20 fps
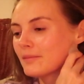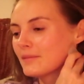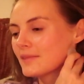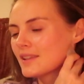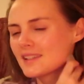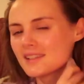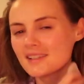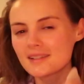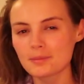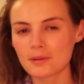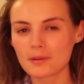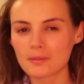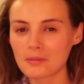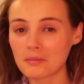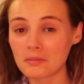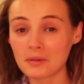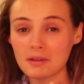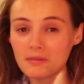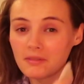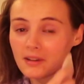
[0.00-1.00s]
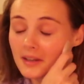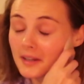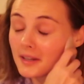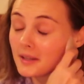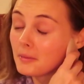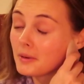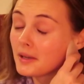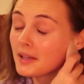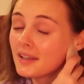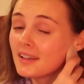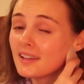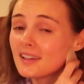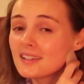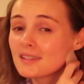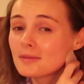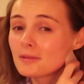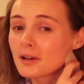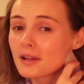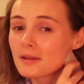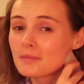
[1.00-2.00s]
This is probably really weird
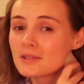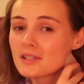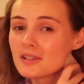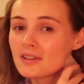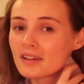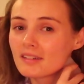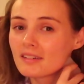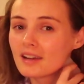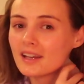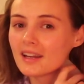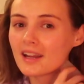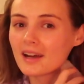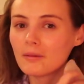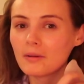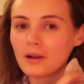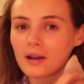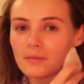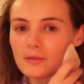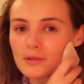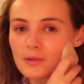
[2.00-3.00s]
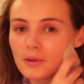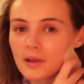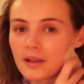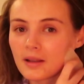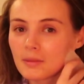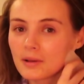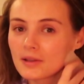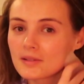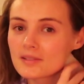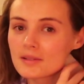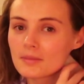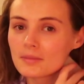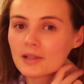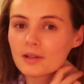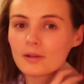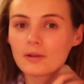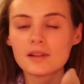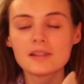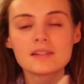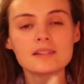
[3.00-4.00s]
what I'm doing right now while I'm talking about something
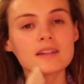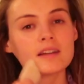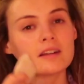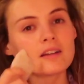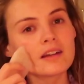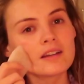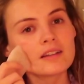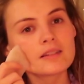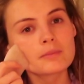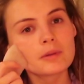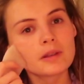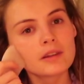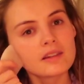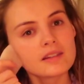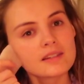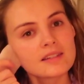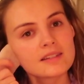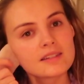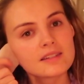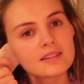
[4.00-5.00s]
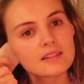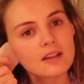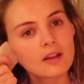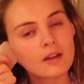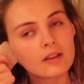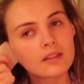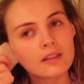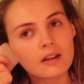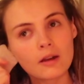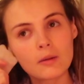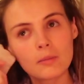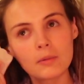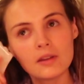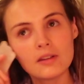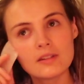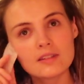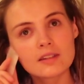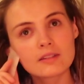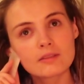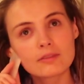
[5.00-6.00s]
quite serious, but this is so
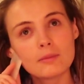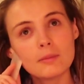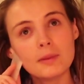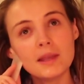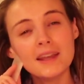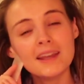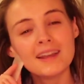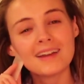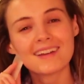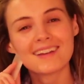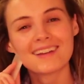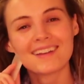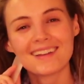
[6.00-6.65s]
therapeutic for me.